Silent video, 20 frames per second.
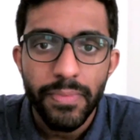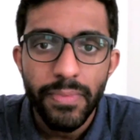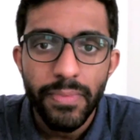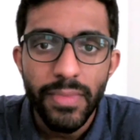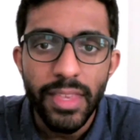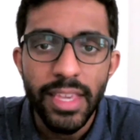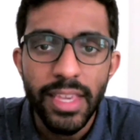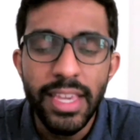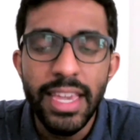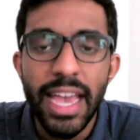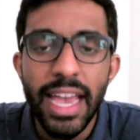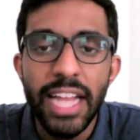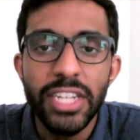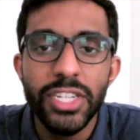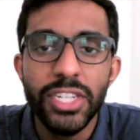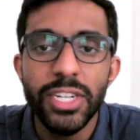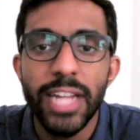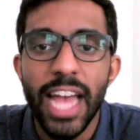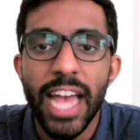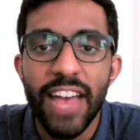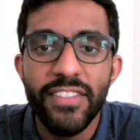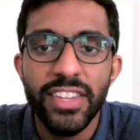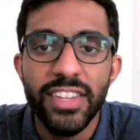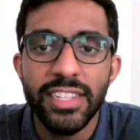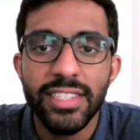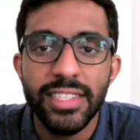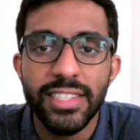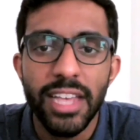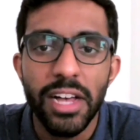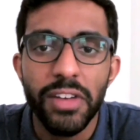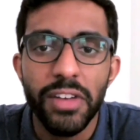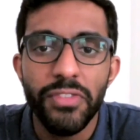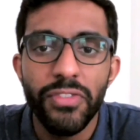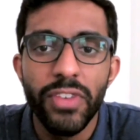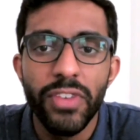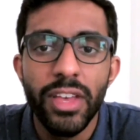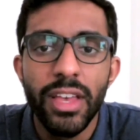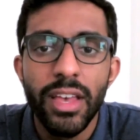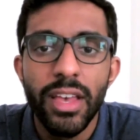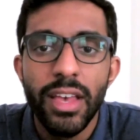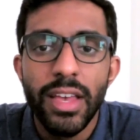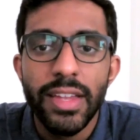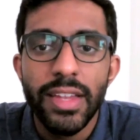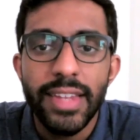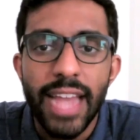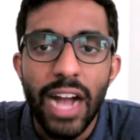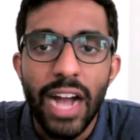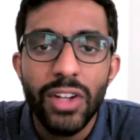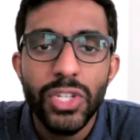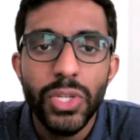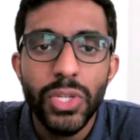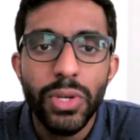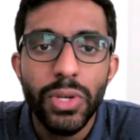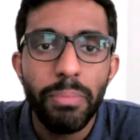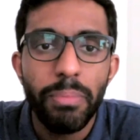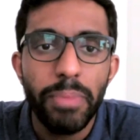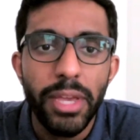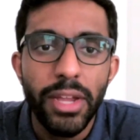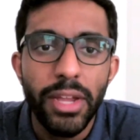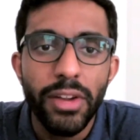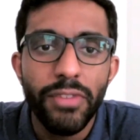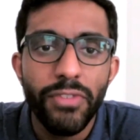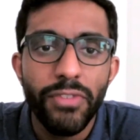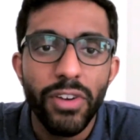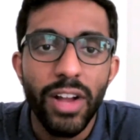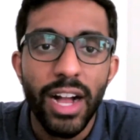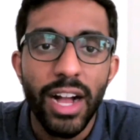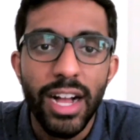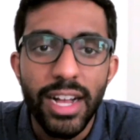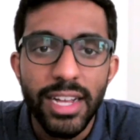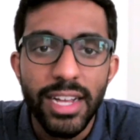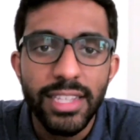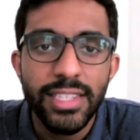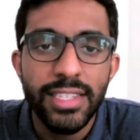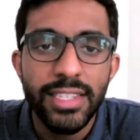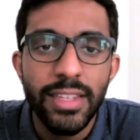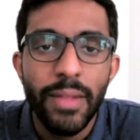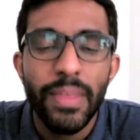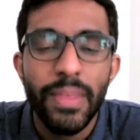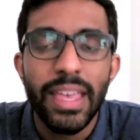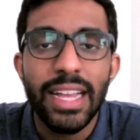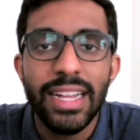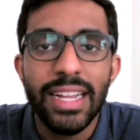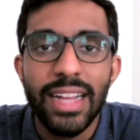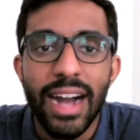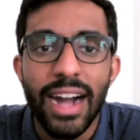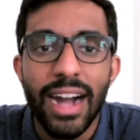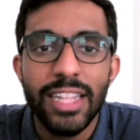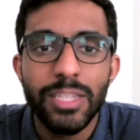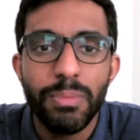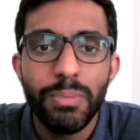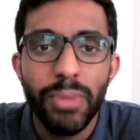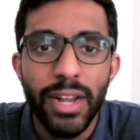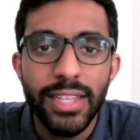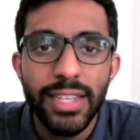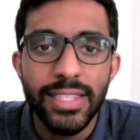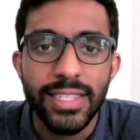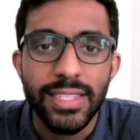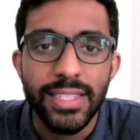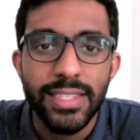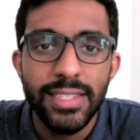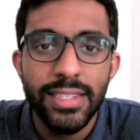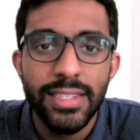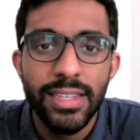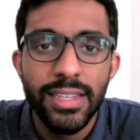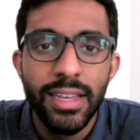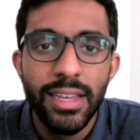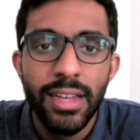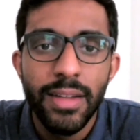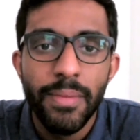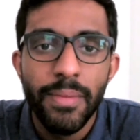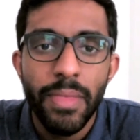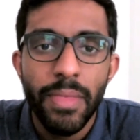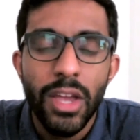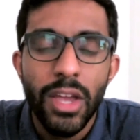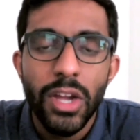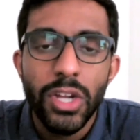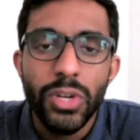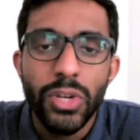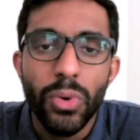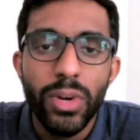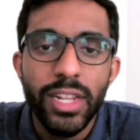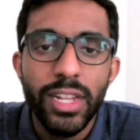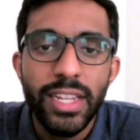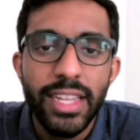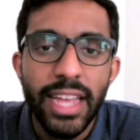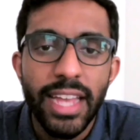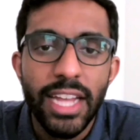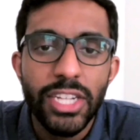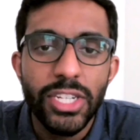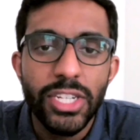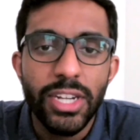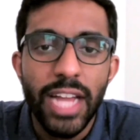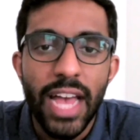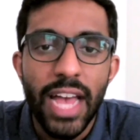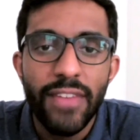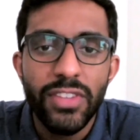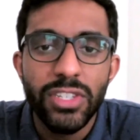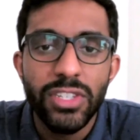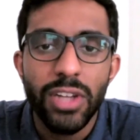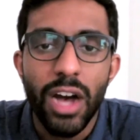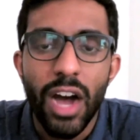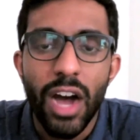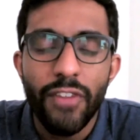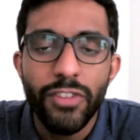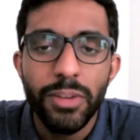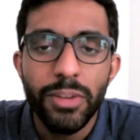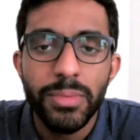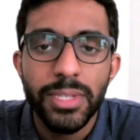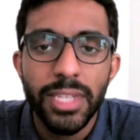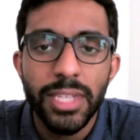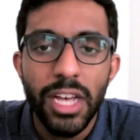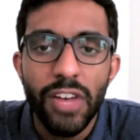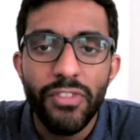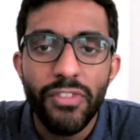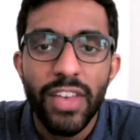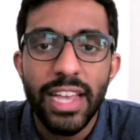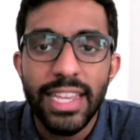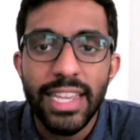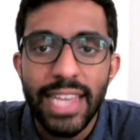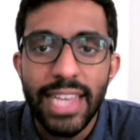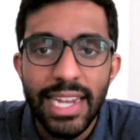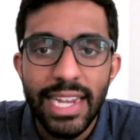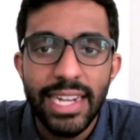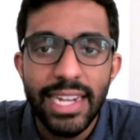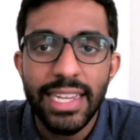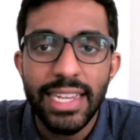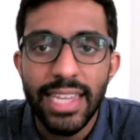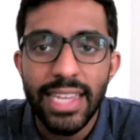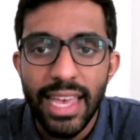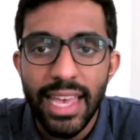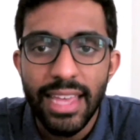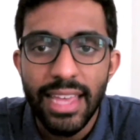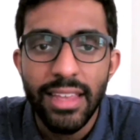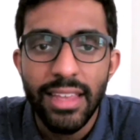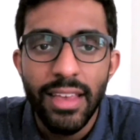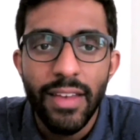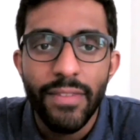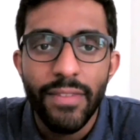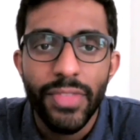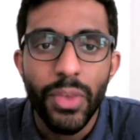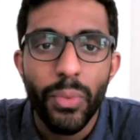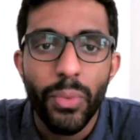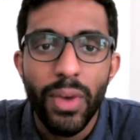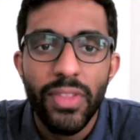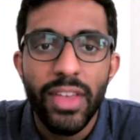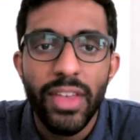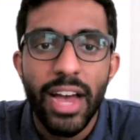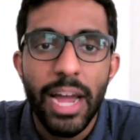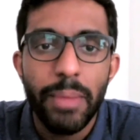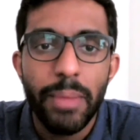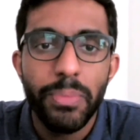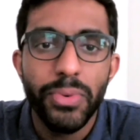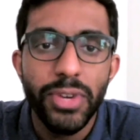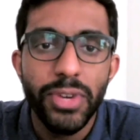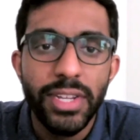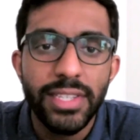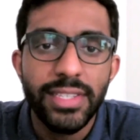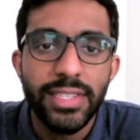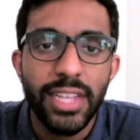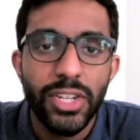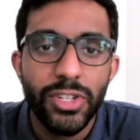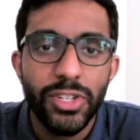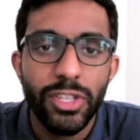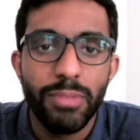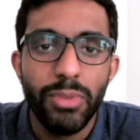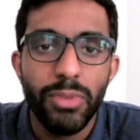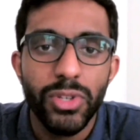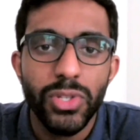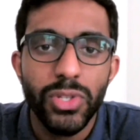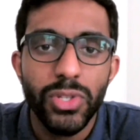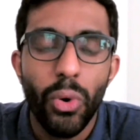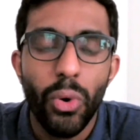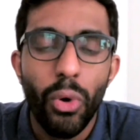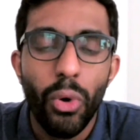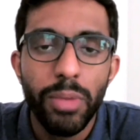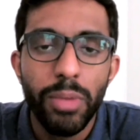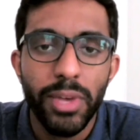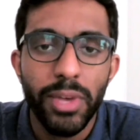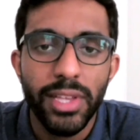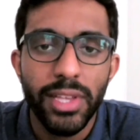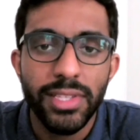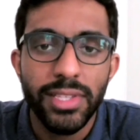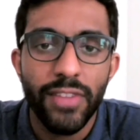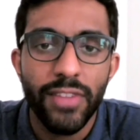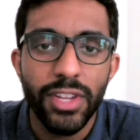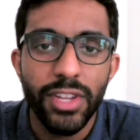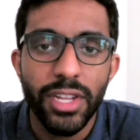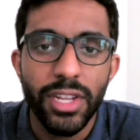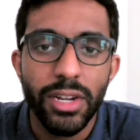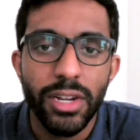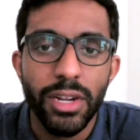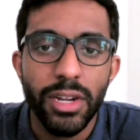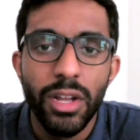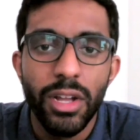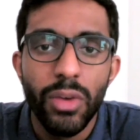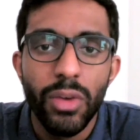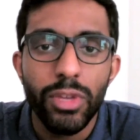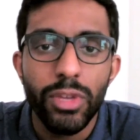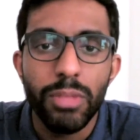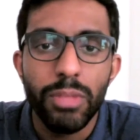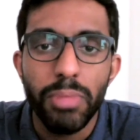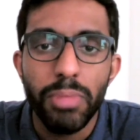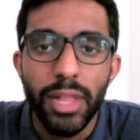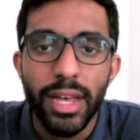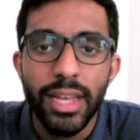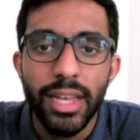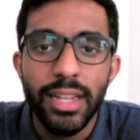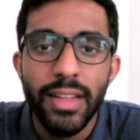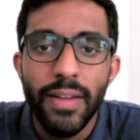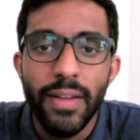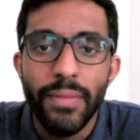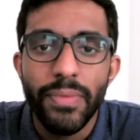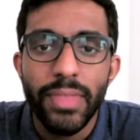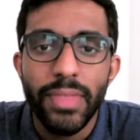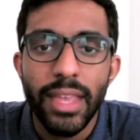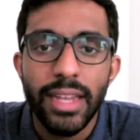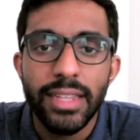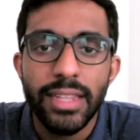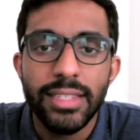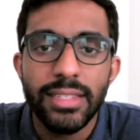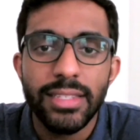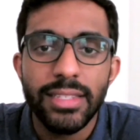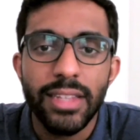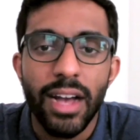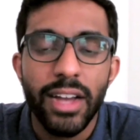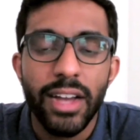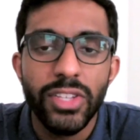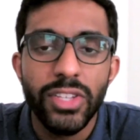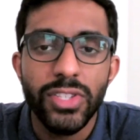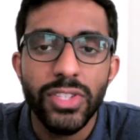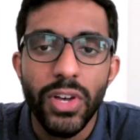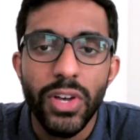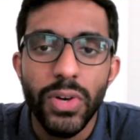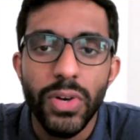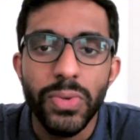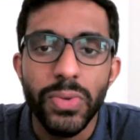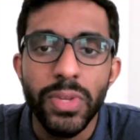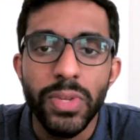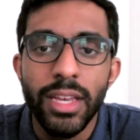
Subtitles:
"He entered heaven itself, now to appear for us in God's presence. Nor did he enter heaven to offer himself again and again, the way the high priest enters the most holy place every year with blood that is not his own."